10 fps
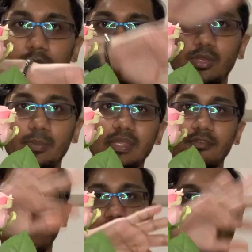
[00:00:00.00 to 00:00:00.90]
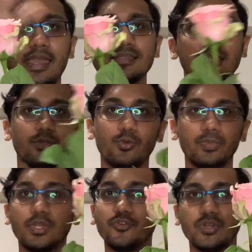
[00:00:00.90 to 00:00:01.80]
You know, it'll be different heights and
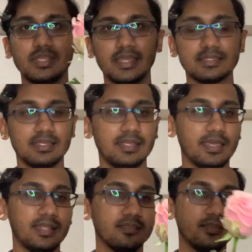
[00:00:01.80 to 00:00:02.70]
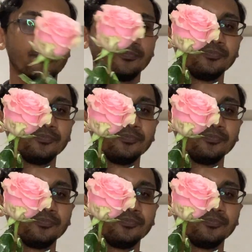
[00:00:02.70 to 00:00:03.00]
open out really nicely and that kind of thing.